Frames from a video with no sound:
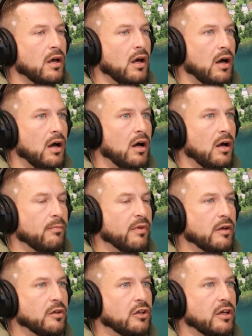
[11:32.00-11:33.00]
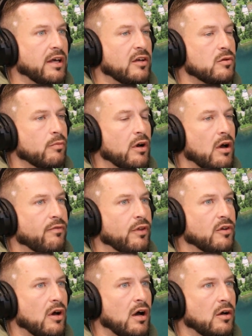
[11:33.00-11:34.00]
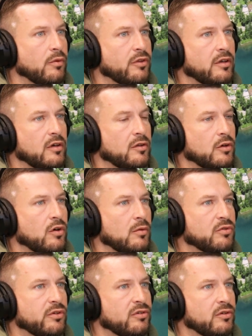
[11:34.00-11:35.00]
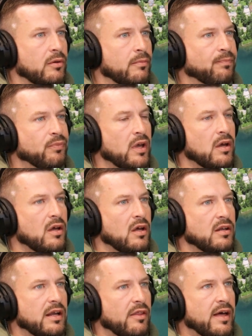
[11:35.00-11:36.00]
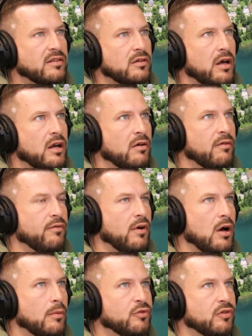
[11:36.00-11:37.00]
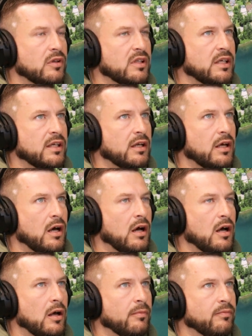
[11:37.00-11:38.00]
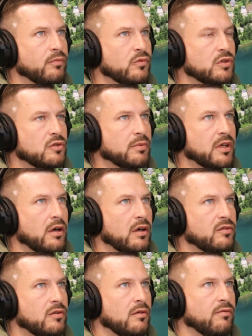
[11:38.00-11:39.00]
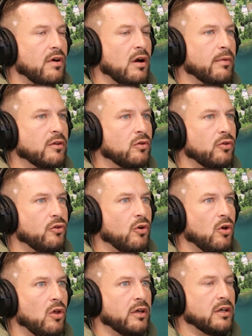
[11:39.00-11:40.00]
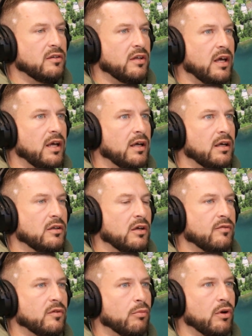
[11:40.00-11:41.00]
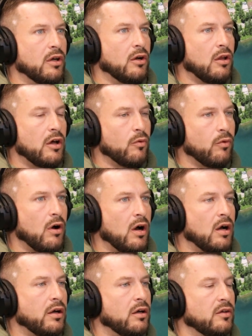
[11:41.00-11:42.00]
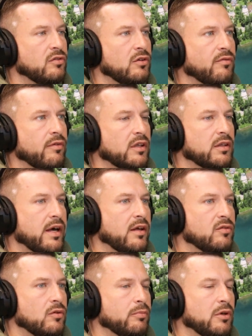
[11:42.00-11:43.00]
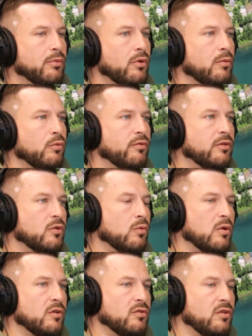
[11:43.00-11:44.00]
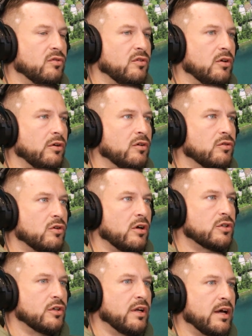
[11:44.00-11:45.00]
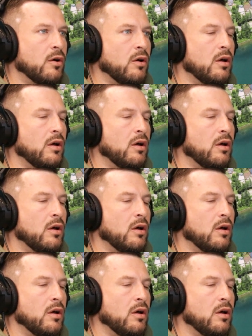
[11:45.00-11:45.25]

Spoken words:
and you could catch them right off the dock with the crib system. Now that's kind of obsolete, just because the environmental toll it can take, and you have to bring in a lot of rock and stuff like that. So people are moving towards the steel construction now.